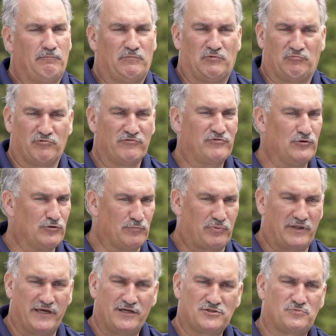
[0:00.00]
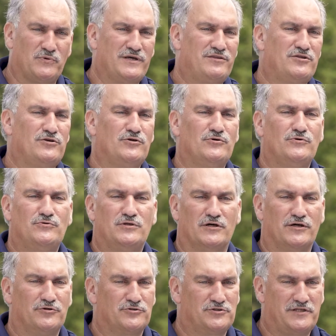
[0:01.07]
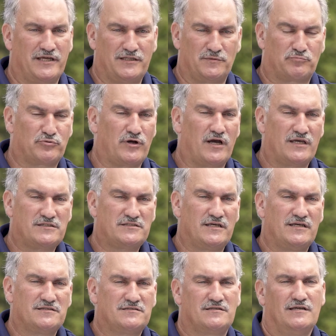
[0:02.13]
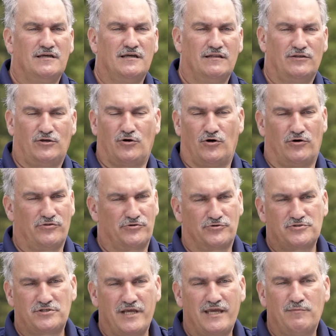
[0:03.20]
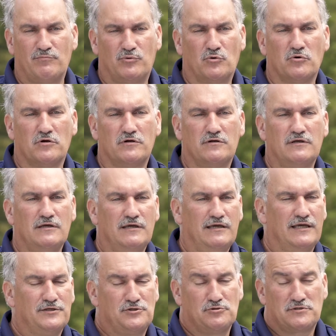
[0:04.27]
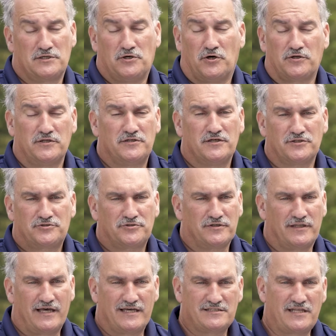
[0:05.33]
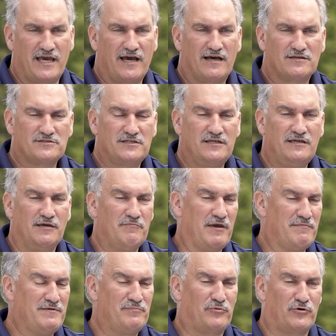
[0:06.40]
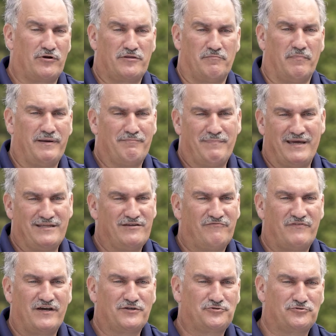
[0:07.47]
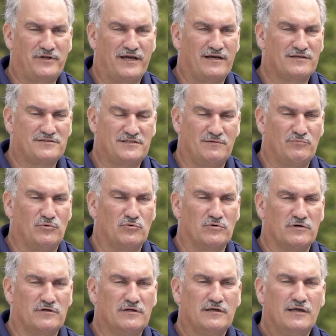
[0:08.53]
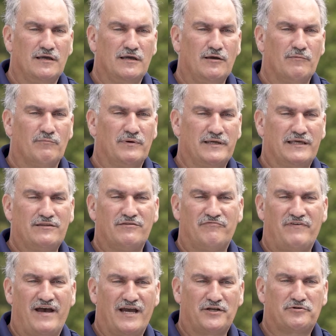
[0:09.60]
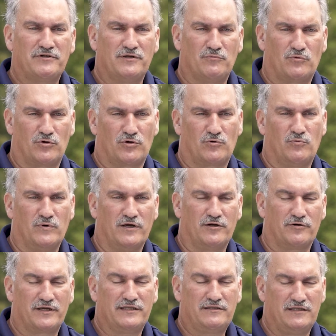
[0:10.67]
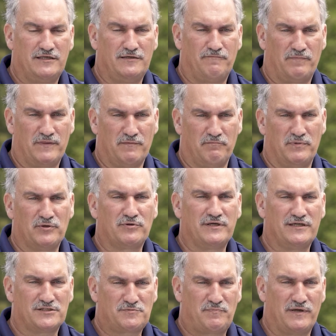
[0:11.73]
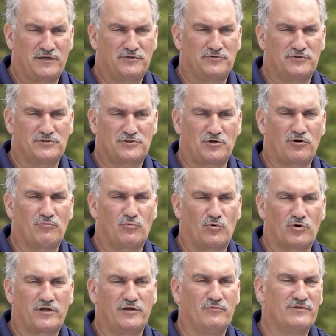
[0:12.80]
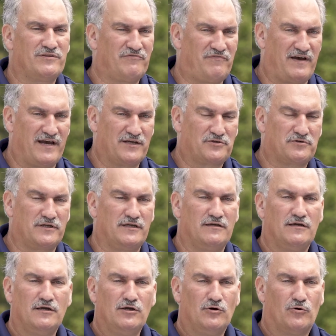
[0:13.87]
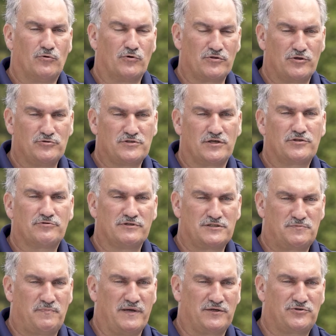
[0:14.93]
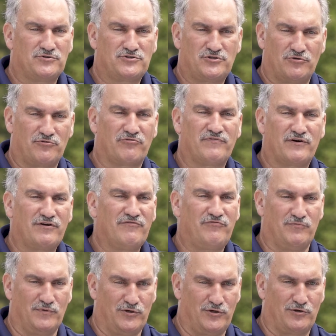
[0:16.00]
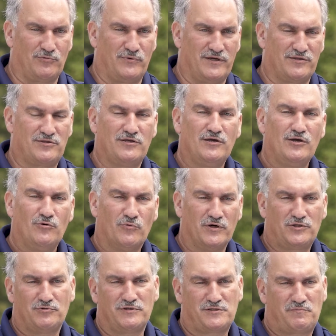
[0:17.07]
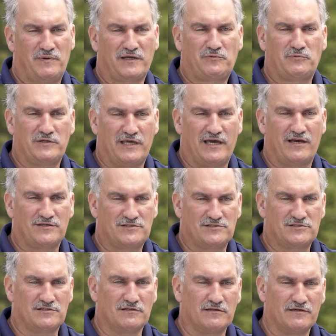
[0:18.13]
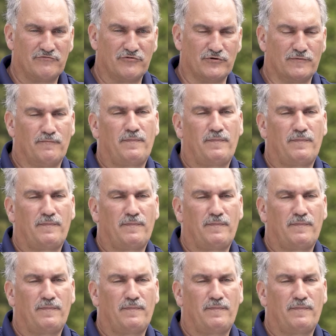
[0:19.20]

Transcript: to review the plans with you, to understand the process, to call their state board. It's usually called industrialized housing. It may be part of the manufactured housing board, but get the factory to work with, or get the building inspector to start working with the factory or those other inspectors so they're very familiar with what to expect when the house is delivered.